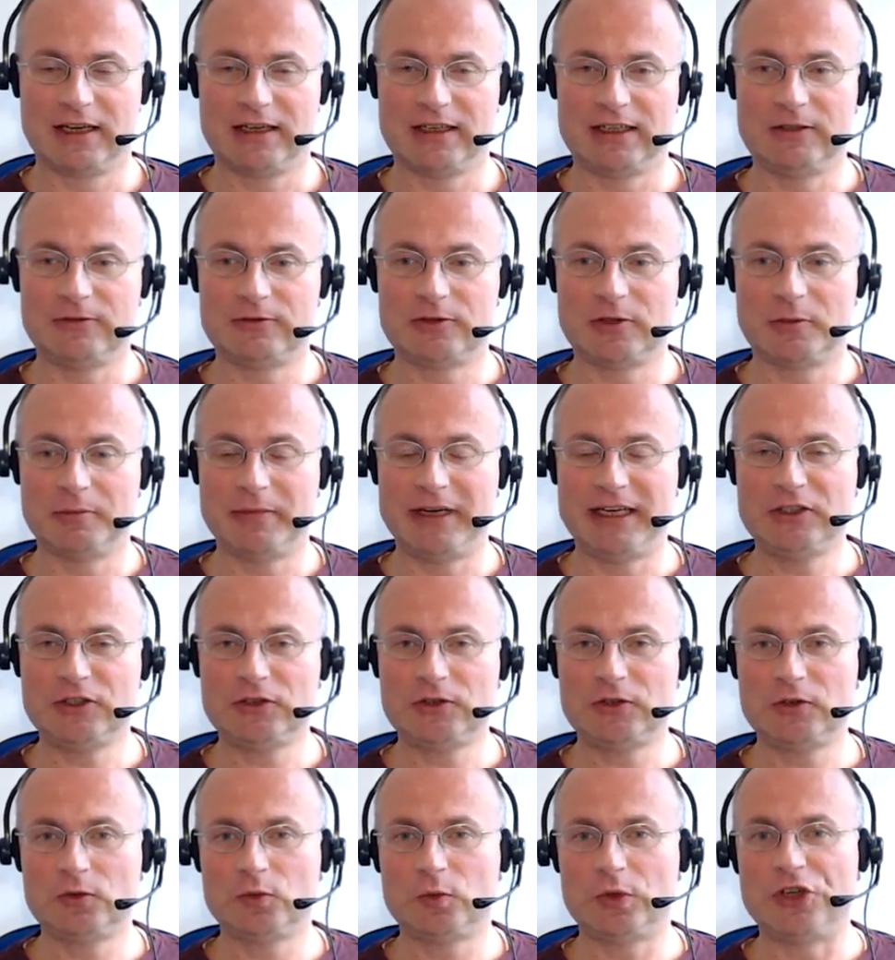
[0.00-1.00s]

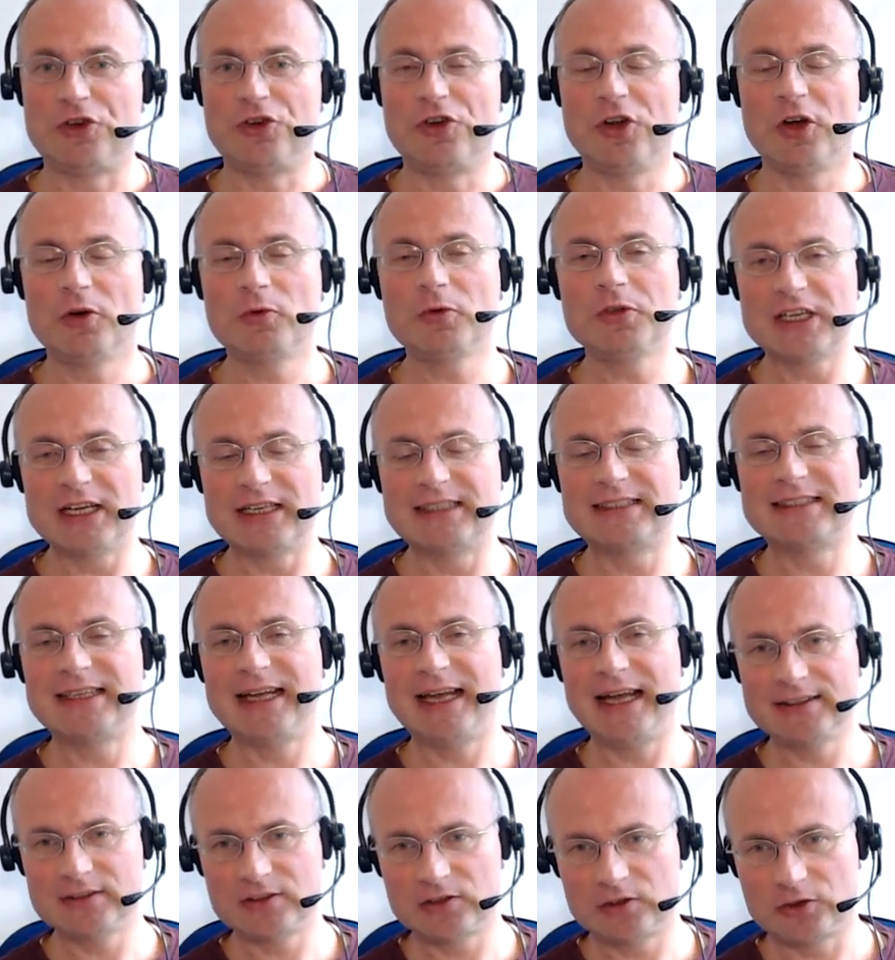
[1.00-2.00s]
information we don't
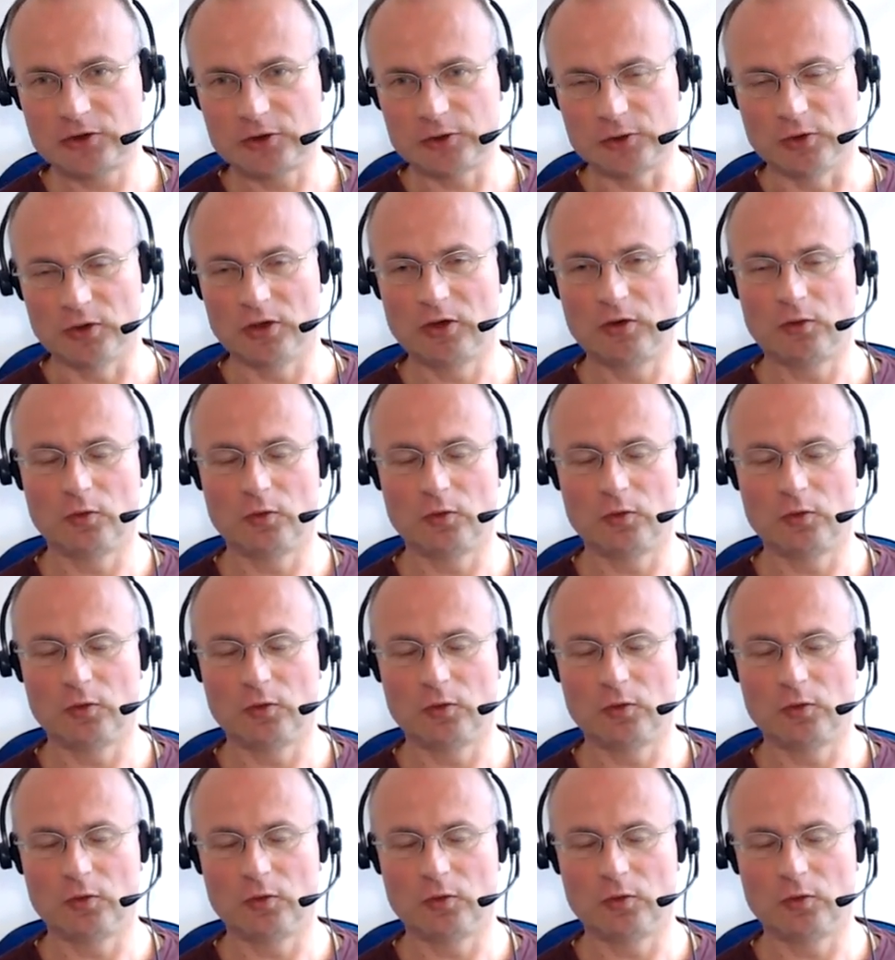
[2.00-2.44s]
attend to,